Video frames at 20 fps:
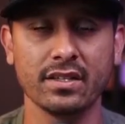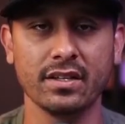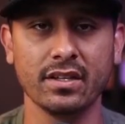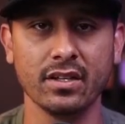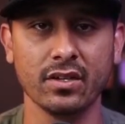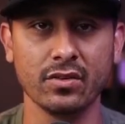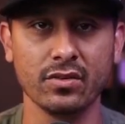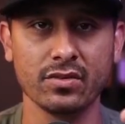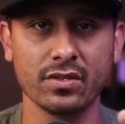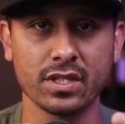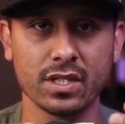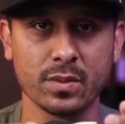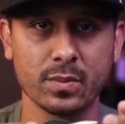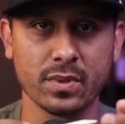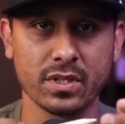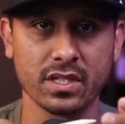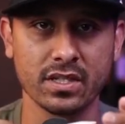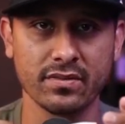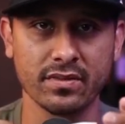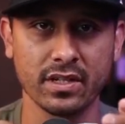that knows the
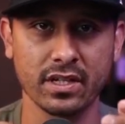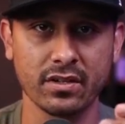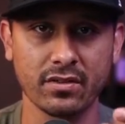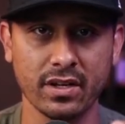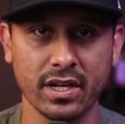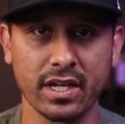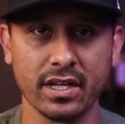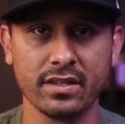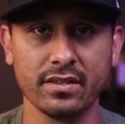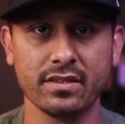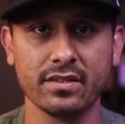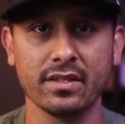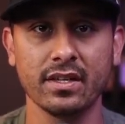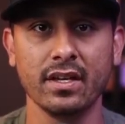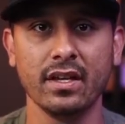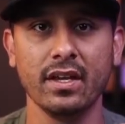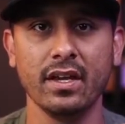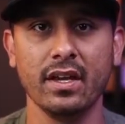specific grants,